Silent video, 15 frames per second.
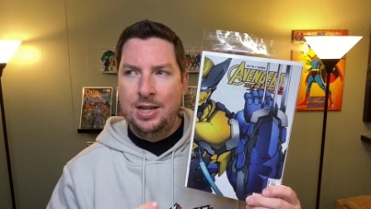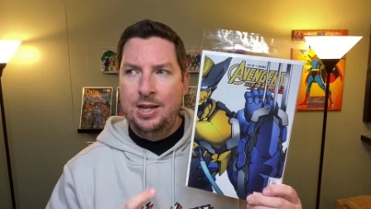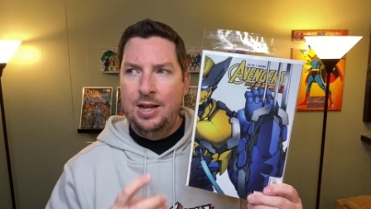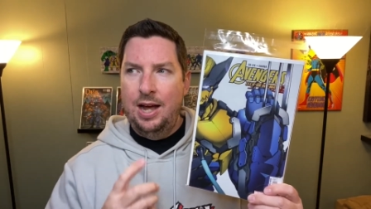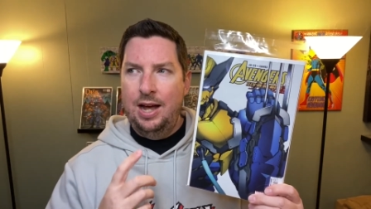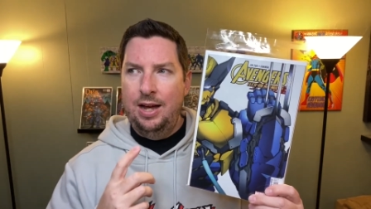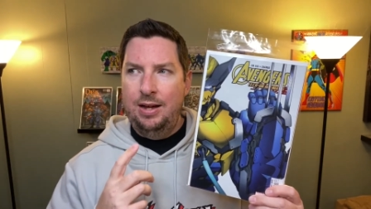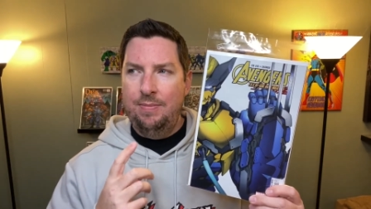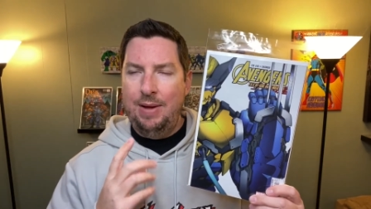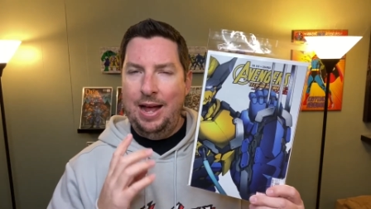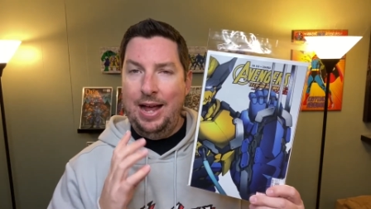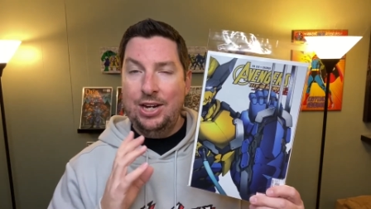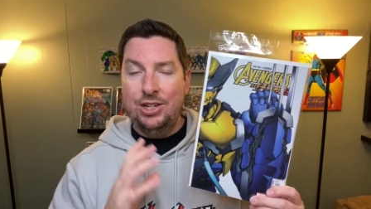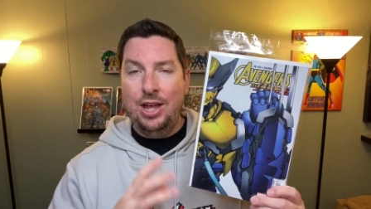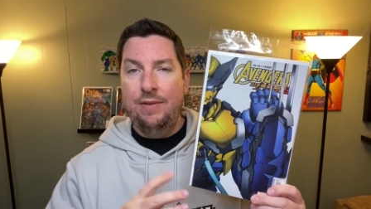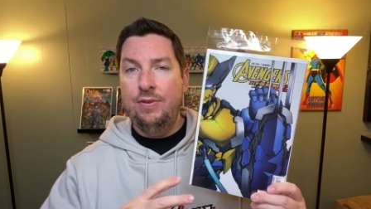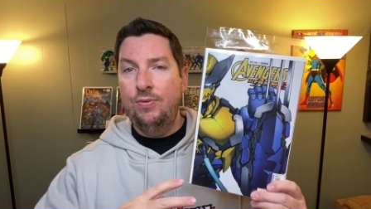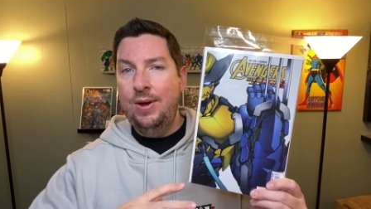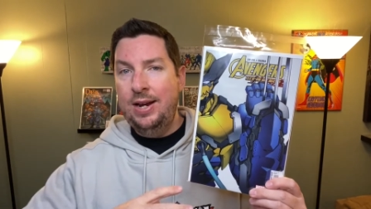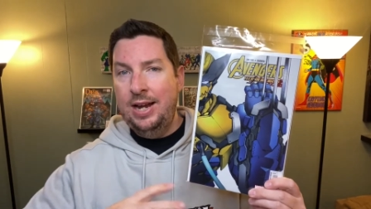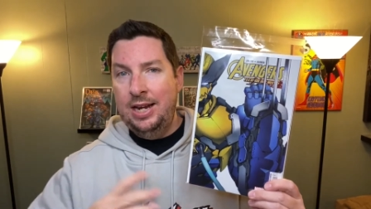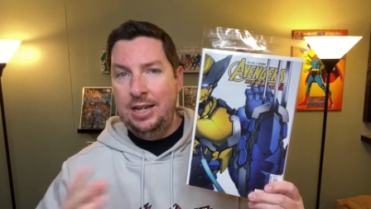I actually haven't
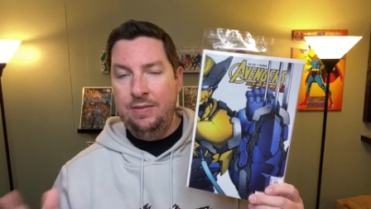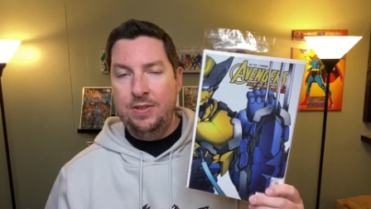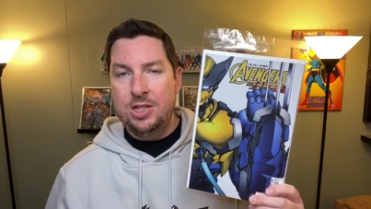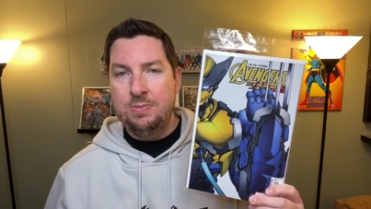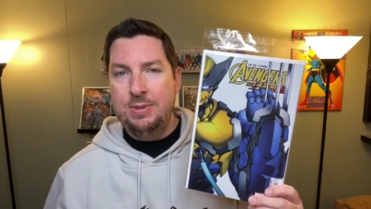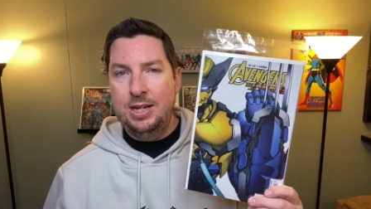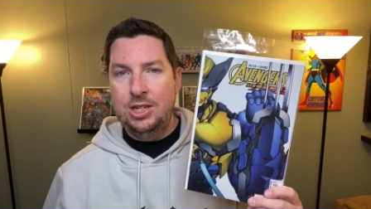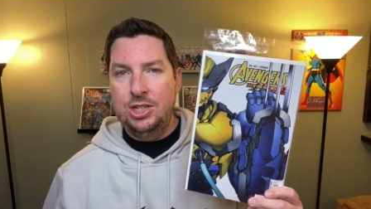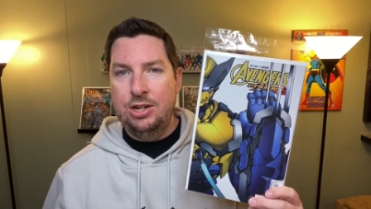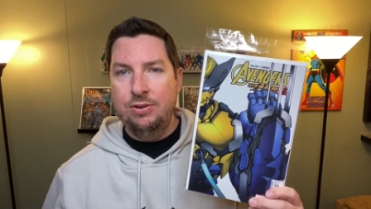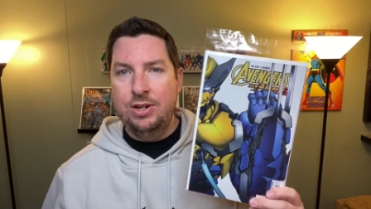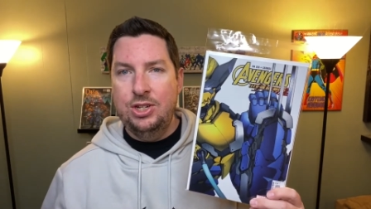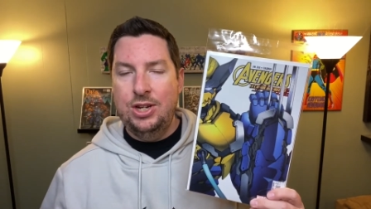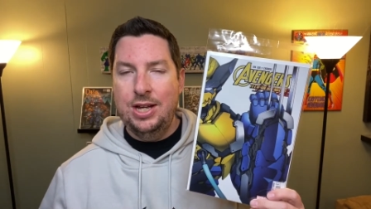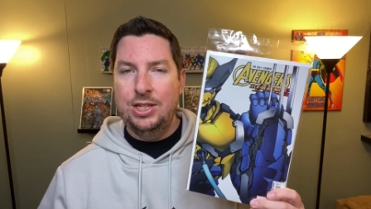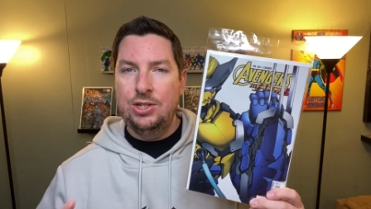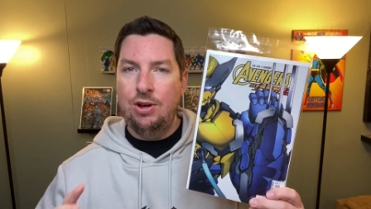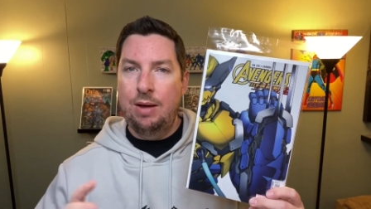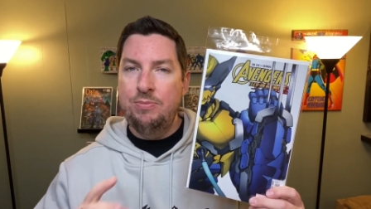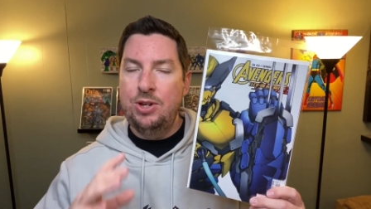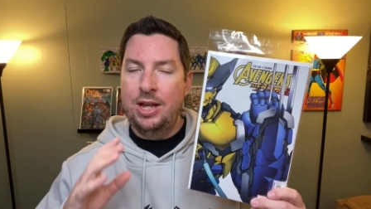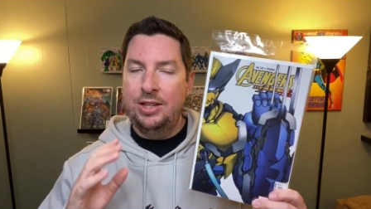read any of this miniseries yet, so
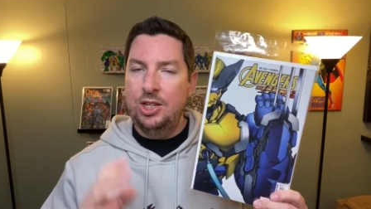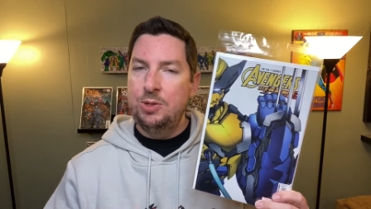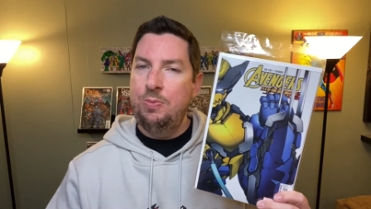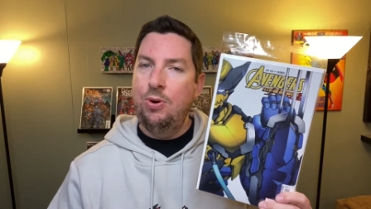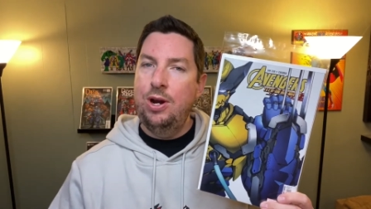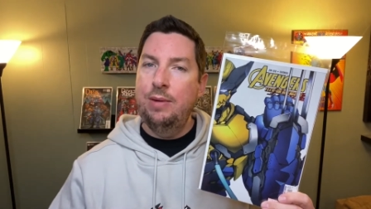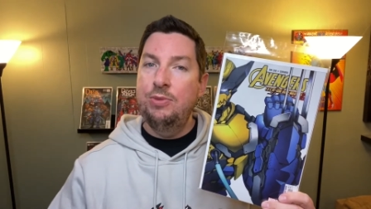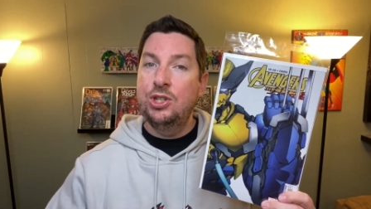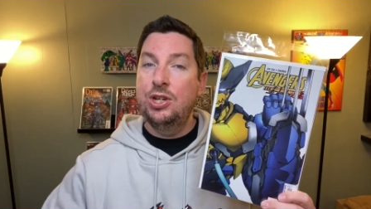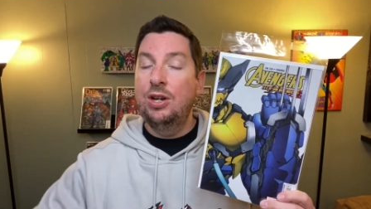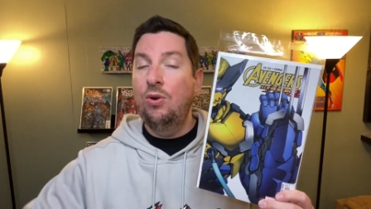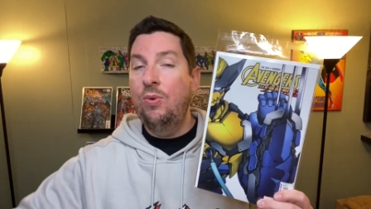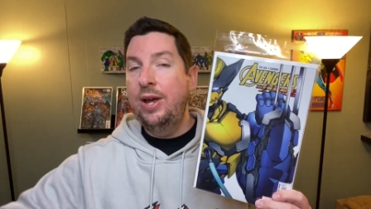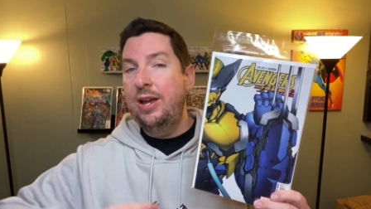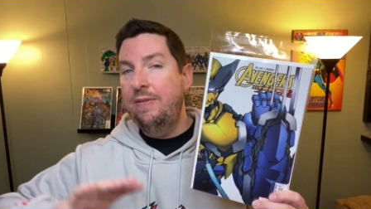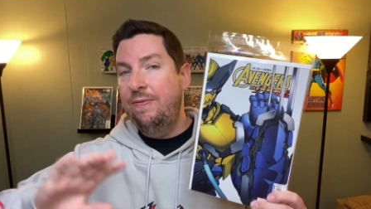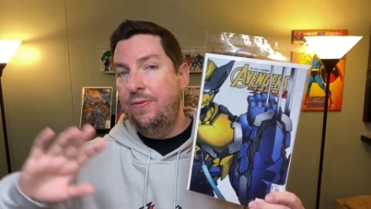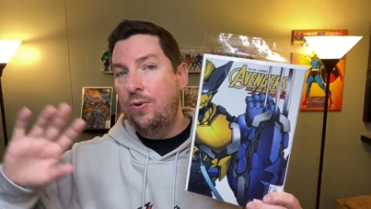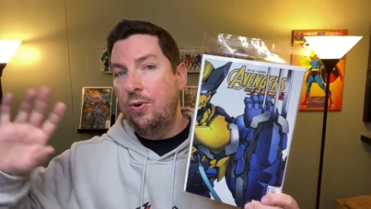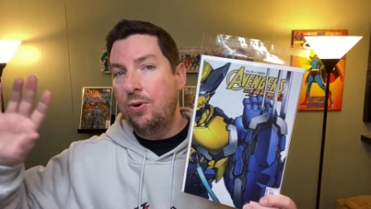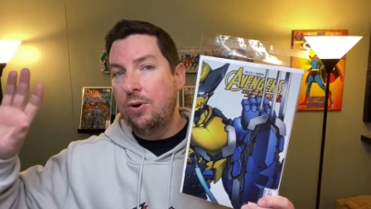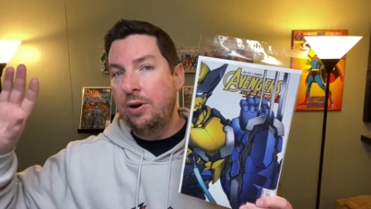at this point I'm just going to wait
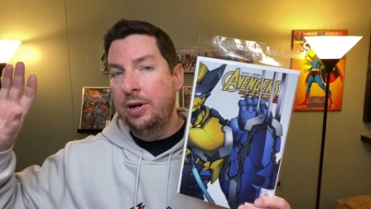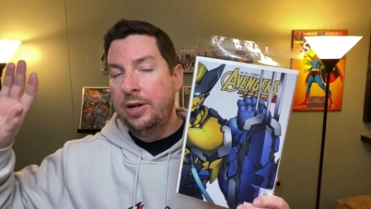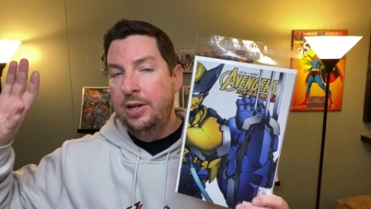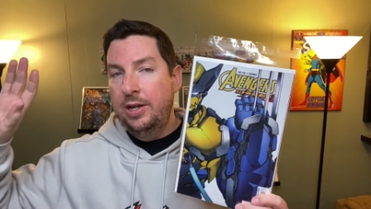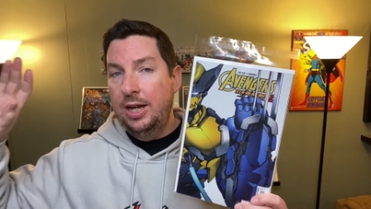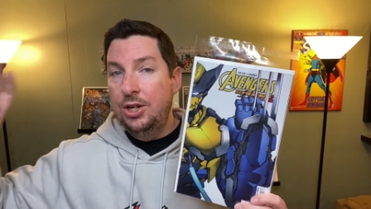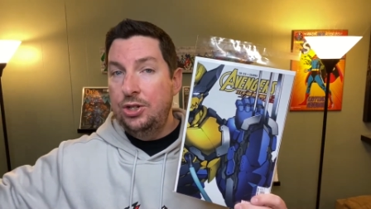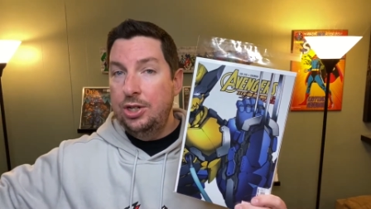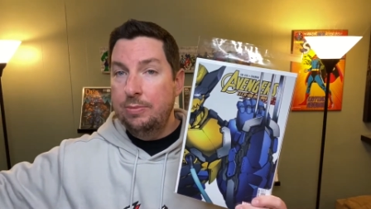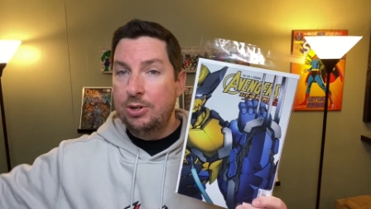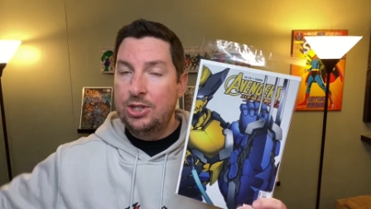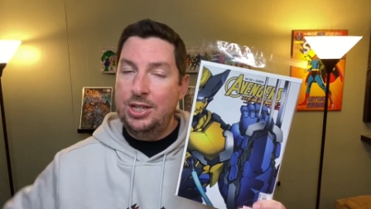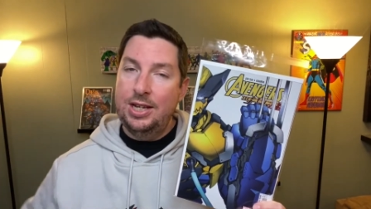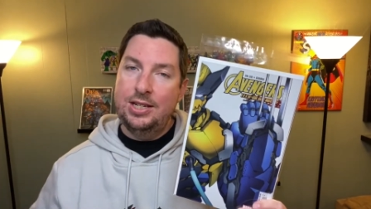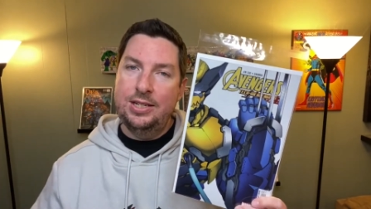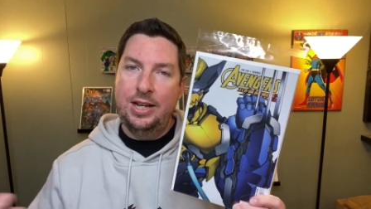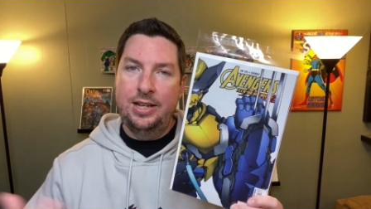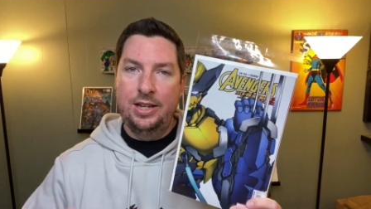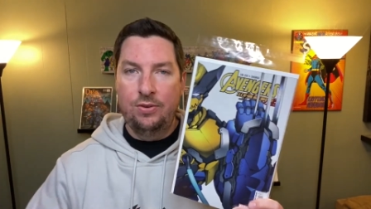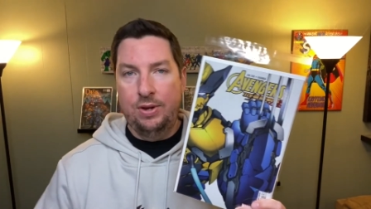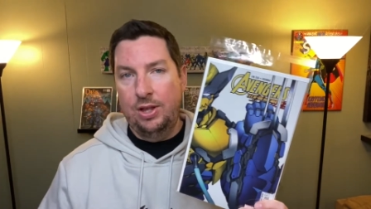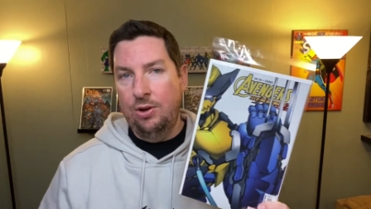for issue number 6 and
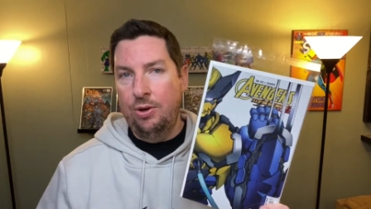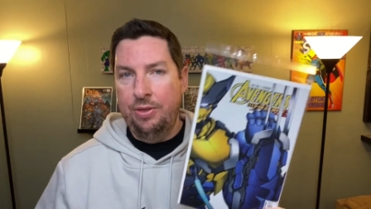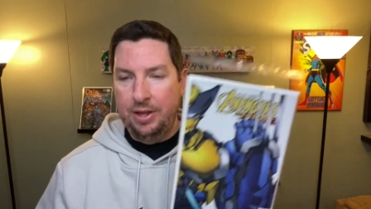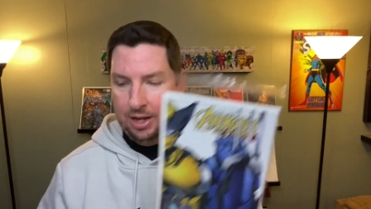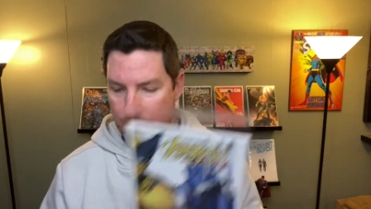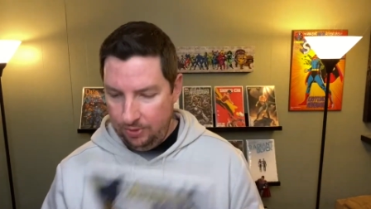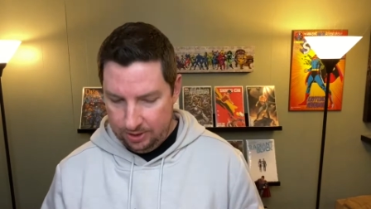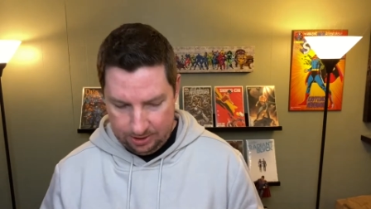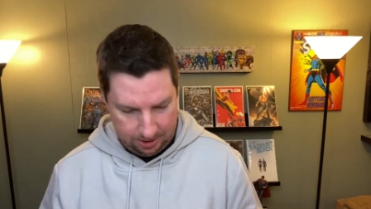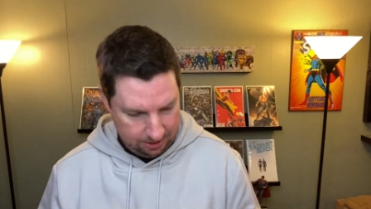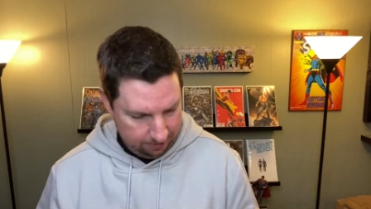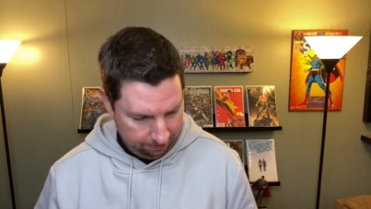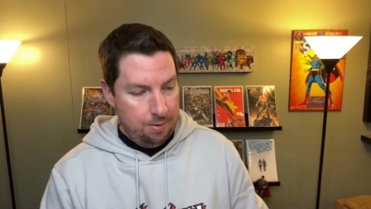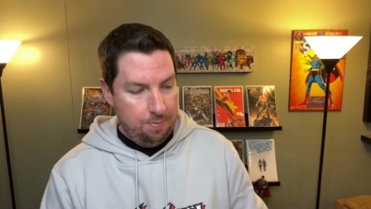then read the whole thing at once.